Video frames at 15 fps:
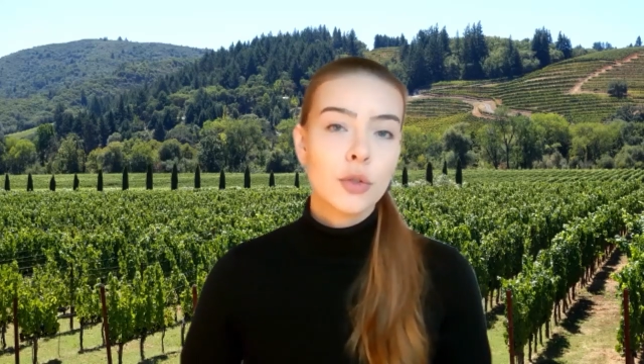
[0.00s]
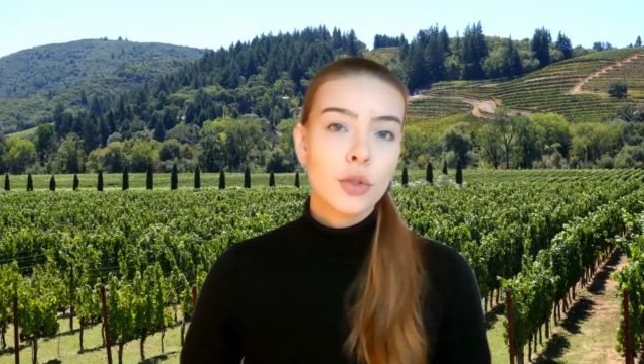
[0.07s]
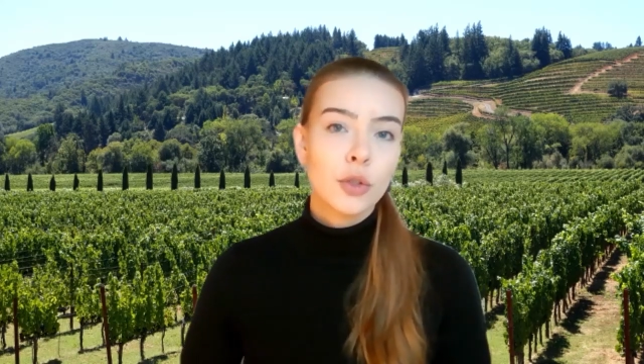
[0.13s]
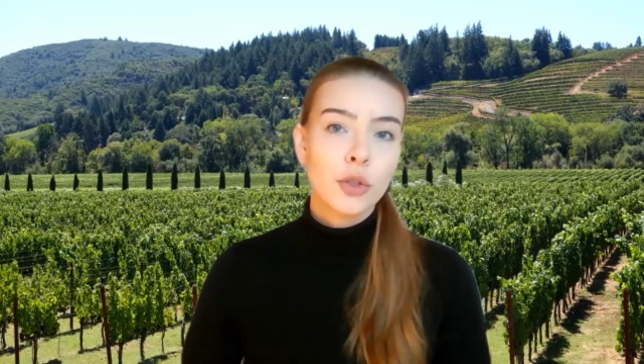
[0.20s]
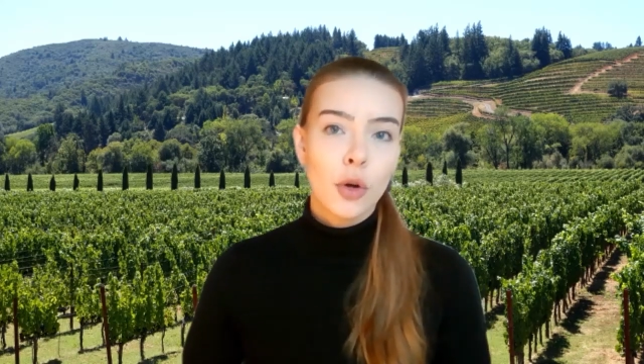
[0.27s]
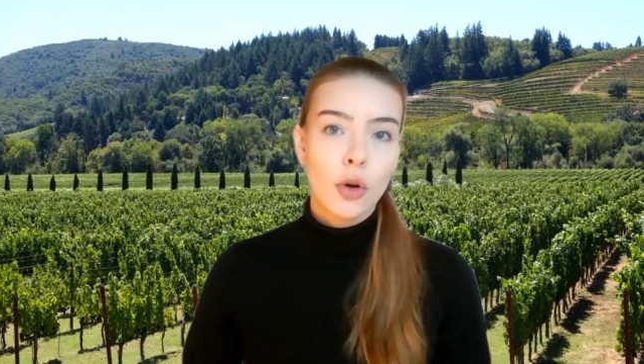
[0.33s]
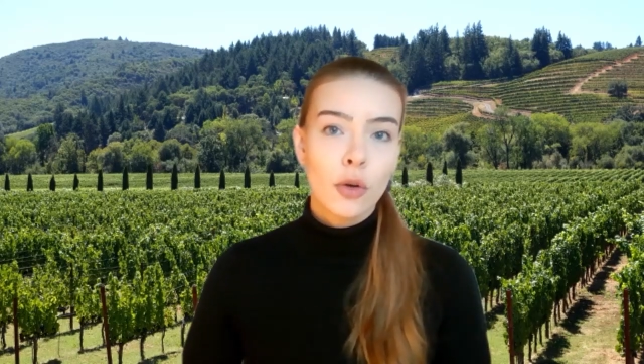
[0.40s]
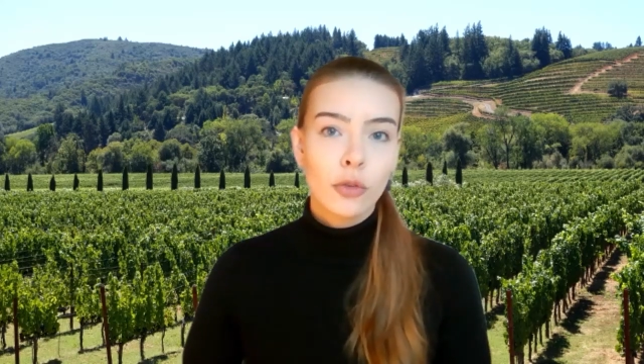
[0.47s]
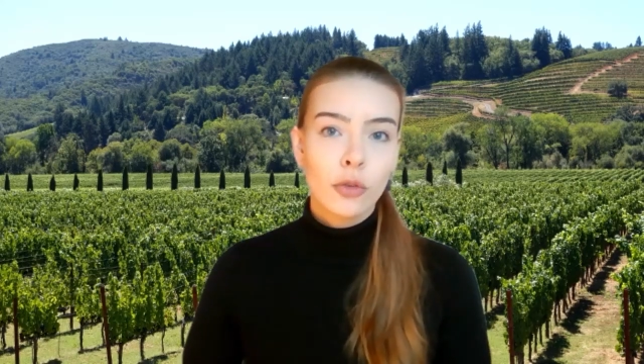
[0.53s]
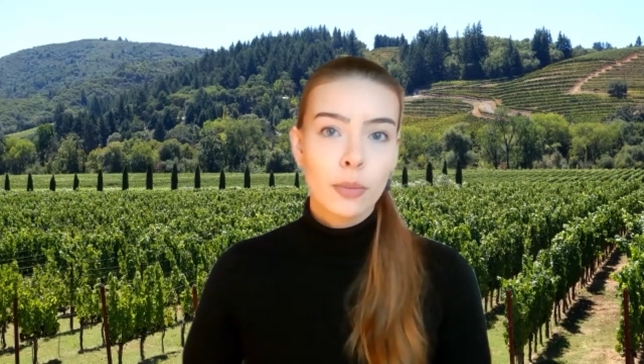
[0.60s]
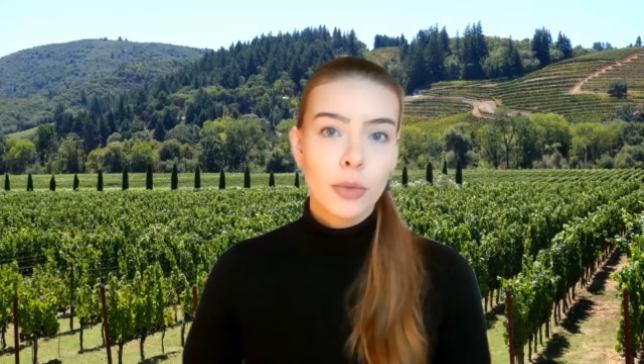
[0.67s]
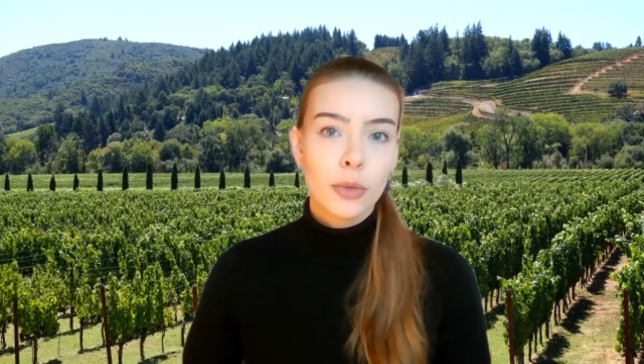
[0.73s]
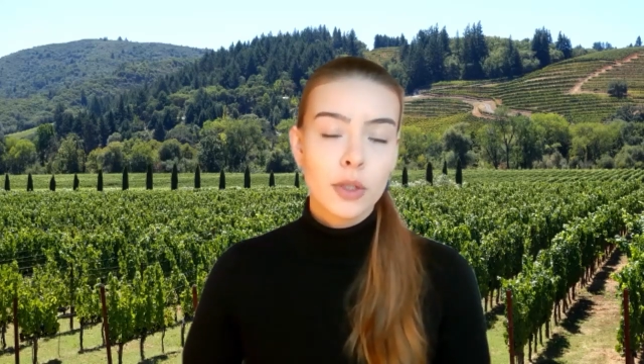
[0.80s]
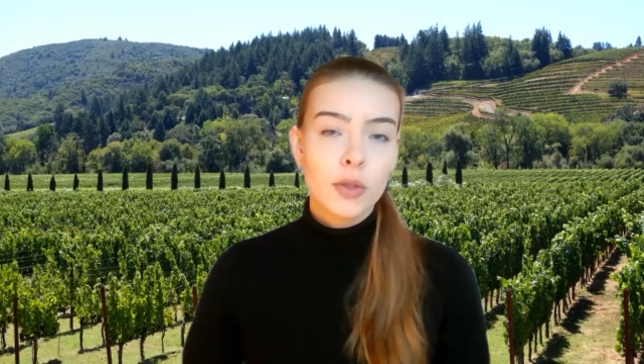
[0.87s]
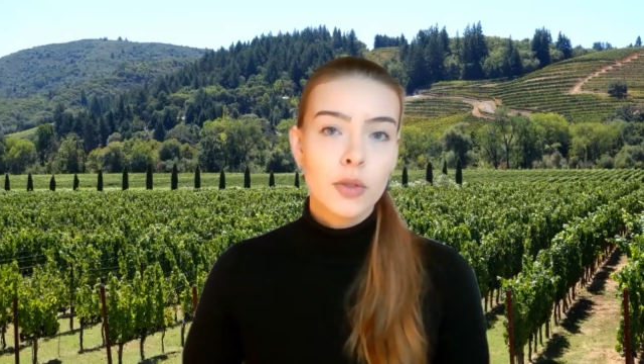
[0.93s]
do you draw
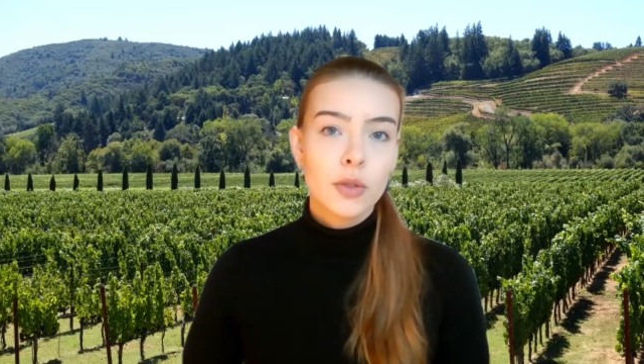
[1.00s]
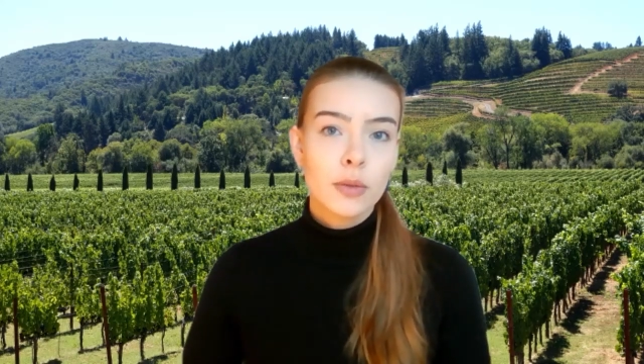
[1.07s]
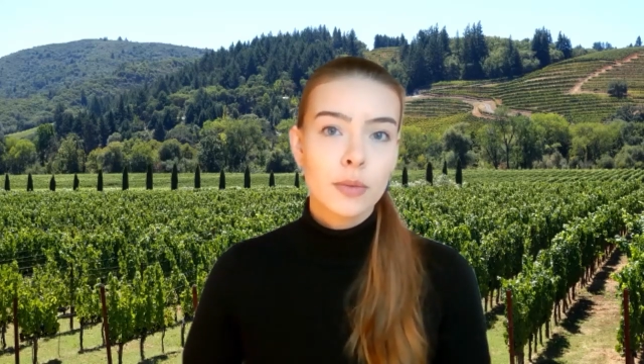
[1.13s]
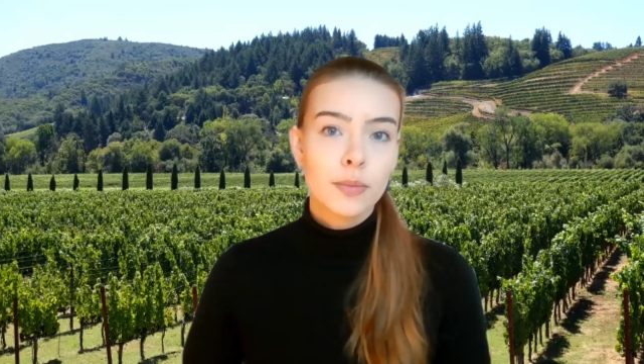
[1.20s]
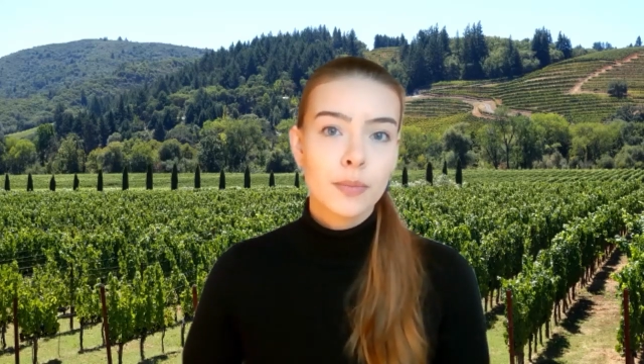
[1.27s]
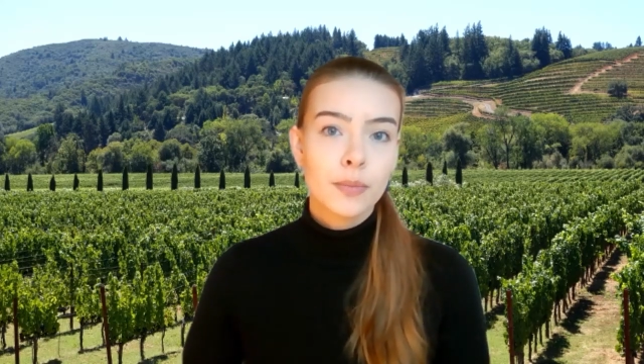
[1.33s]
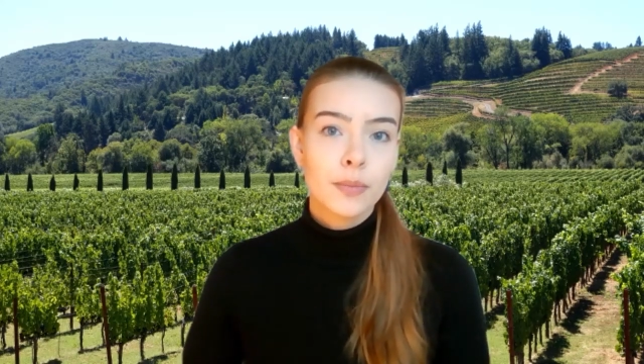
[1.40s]
from this?